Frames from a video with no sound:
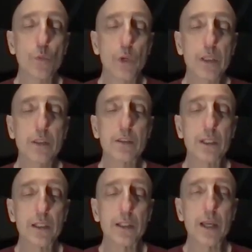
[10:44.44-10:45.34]
we
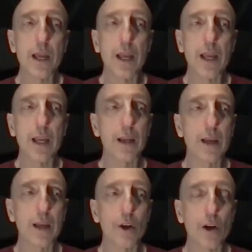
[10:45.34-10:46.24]
did
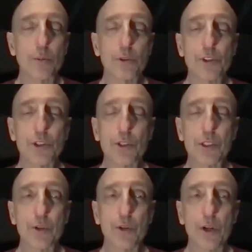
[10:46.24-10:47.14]
an Audible
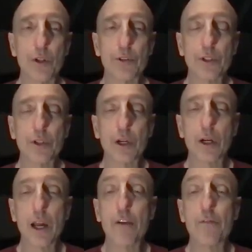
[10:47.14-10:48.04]
series called
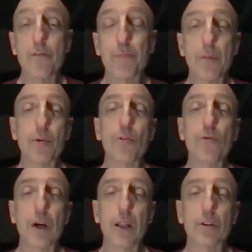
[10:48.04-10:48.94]
FBI
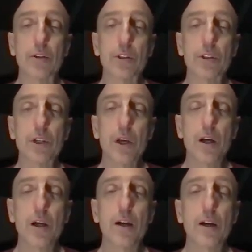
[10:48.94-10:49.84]
Profilers.
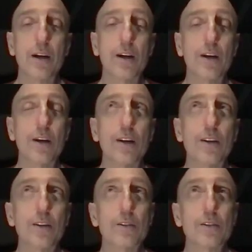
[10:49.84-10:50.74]

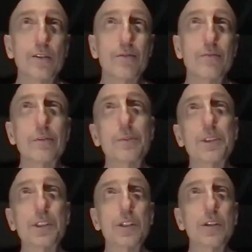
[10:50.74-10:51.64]
Uh, Let
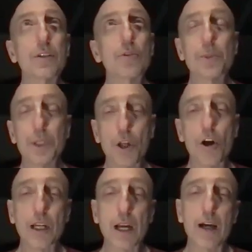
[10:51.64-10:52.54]
me see, Criminal
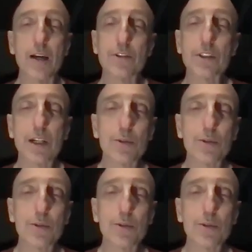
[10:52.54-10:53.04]
Archives.